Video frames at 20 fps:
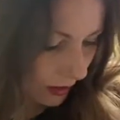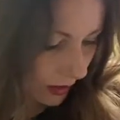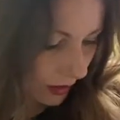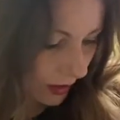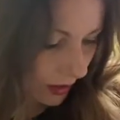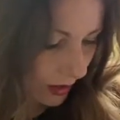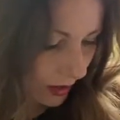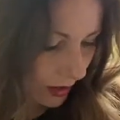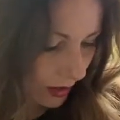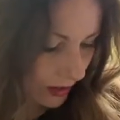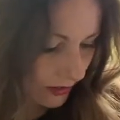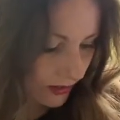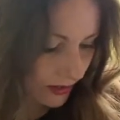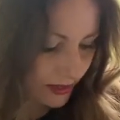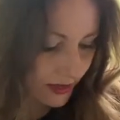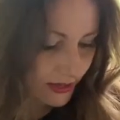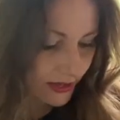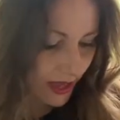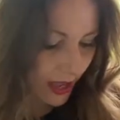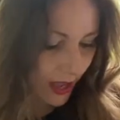The
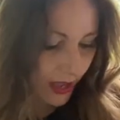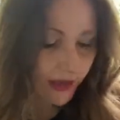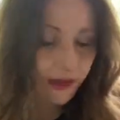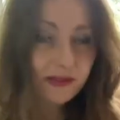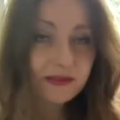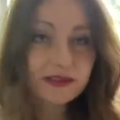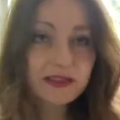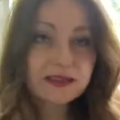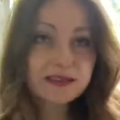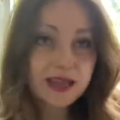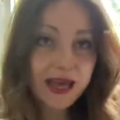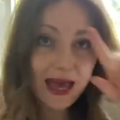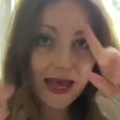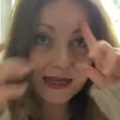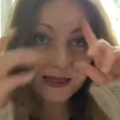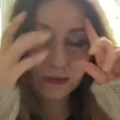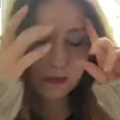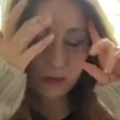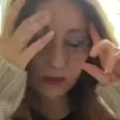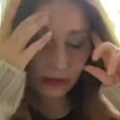next is
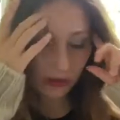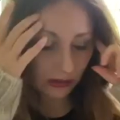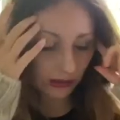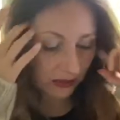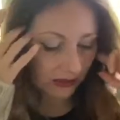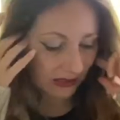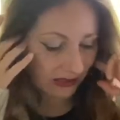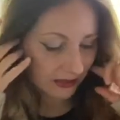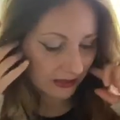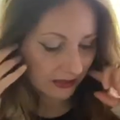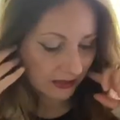Animal.